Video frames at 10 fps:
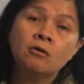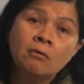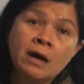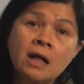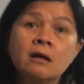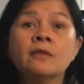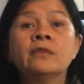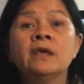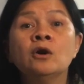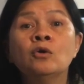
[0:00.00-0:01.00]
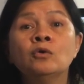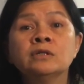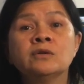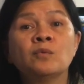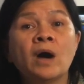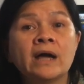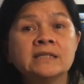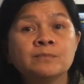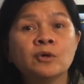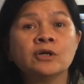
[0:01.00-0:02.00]
Well, the old and
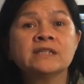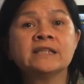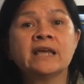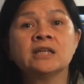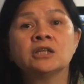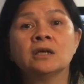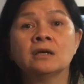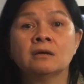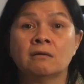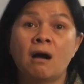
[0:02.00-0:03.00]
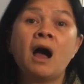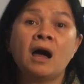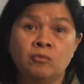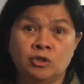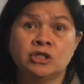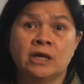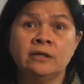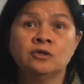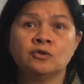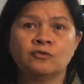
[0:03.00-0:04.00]
wise bird said, "I would tell
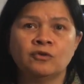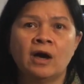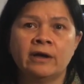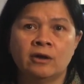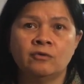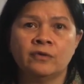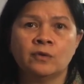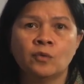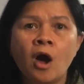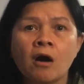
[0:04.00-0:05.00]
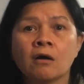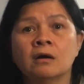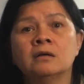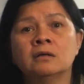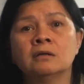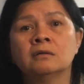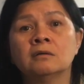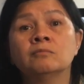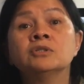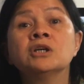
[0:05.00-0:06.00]
you to fly over the rock,
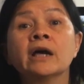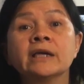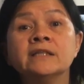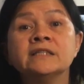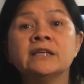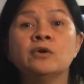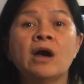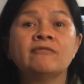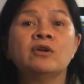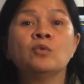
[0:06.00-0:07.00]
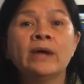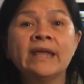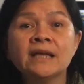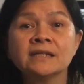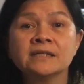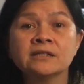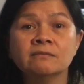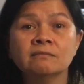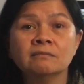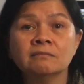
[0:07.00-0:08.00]
but I can see you have no wings.
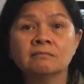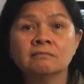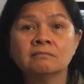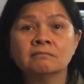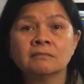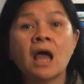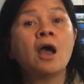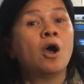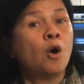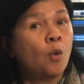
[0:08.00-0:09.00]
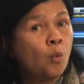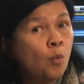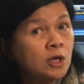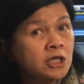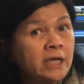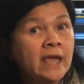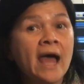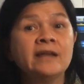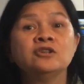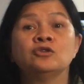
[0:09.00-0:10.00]
What I
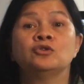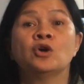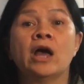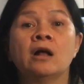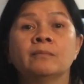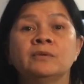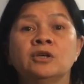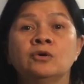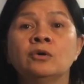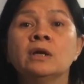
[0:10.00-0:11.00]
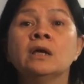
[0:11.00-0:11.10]
can do to help you